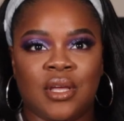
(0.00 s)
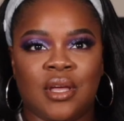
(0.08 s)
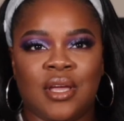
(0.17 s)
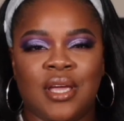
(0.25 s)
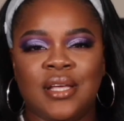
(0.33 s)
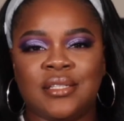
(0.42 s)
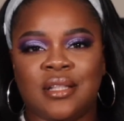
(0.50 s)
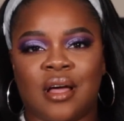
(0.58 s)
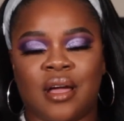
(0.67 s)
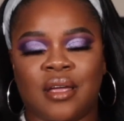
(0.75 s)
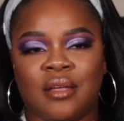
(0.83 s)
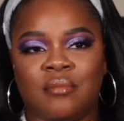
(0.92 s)
He's
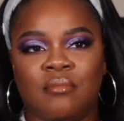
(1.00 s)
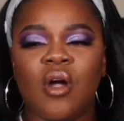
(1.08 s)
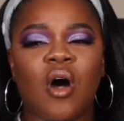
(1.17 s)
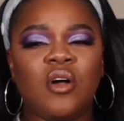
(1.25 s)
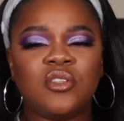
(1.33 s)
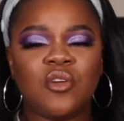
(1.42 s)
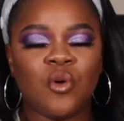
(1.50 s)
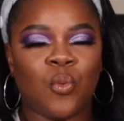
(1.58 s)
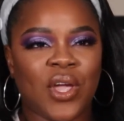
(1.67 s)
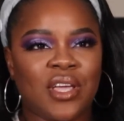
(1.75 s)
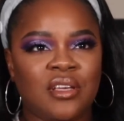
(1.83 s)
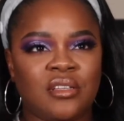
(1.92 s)
lying. Also, the
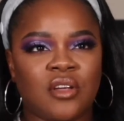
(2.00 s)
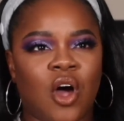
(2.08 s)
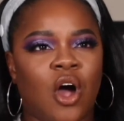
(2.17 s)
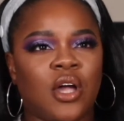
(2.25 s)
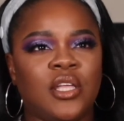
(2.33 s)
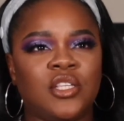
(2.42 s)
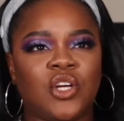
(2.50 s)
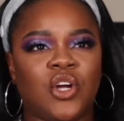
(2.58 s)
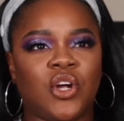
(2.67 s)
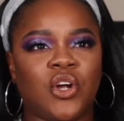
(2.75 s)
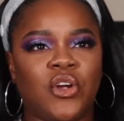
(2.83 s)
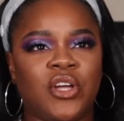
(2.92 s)
way he's talking to
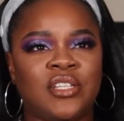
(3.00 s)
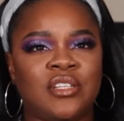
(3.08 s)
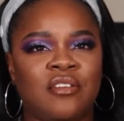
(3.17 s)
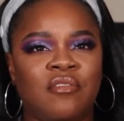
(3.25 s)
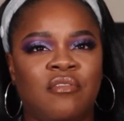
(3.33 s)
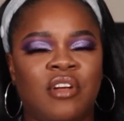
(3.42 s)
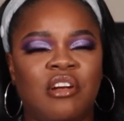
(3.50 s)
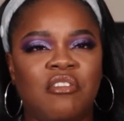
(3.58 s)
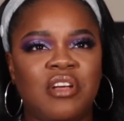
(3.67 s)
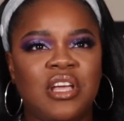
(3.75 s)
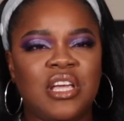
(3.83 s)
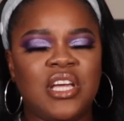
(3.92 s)
her is in a
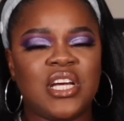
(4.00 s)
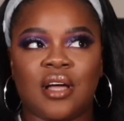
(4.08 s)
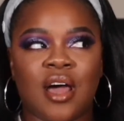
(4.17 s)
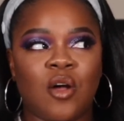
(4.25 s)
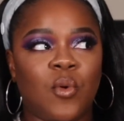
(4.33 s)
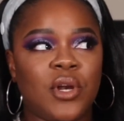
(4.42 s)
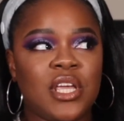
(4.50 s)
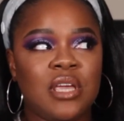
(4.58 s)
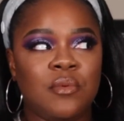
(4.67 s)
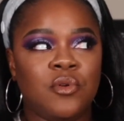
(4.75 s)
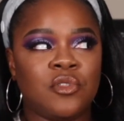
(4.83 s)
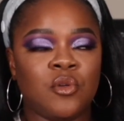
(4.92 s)
very, I don't want to keep
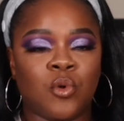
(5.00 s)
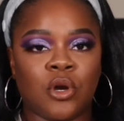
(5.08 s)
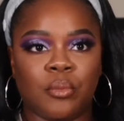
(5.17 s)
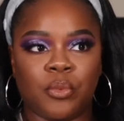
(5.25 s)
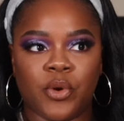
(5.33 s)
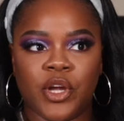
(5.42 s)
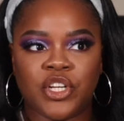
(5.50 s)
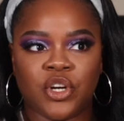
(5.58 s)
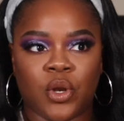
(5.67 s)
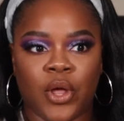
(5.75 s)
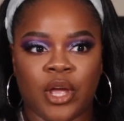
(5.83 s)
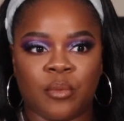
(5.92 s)
using the word
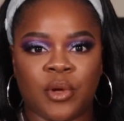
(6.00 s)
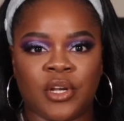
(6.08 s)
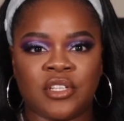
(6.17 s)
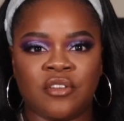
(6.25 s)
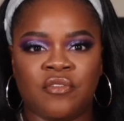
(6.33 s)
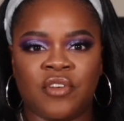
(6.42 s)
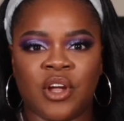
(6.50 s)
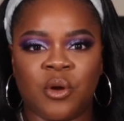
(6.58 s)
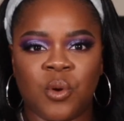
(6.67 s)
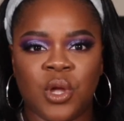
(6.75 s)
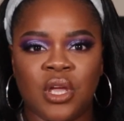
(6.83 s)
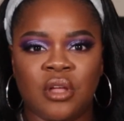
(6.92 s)
preacher-like, but it's a
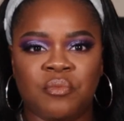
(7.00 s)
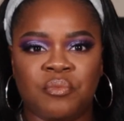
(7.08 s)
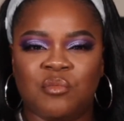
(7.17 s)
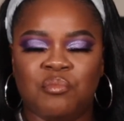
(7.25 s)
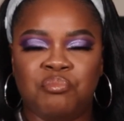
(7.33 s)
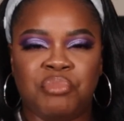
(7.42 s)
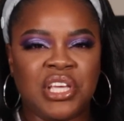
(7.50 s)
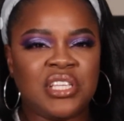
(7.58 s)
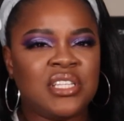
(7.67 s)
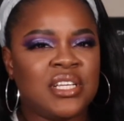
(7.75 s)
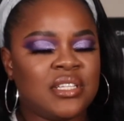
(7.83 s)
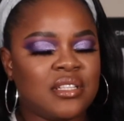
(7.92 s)
very
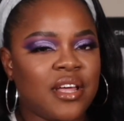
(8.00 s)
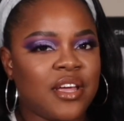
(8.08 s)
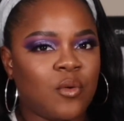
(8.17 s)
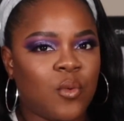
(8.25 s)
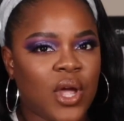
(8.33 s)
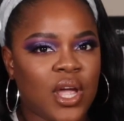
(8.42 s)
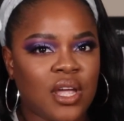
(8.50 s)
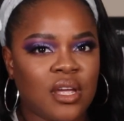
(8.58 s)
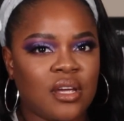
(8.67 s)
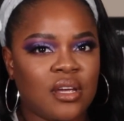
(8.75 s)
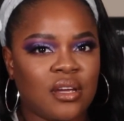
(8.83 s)
business-like way.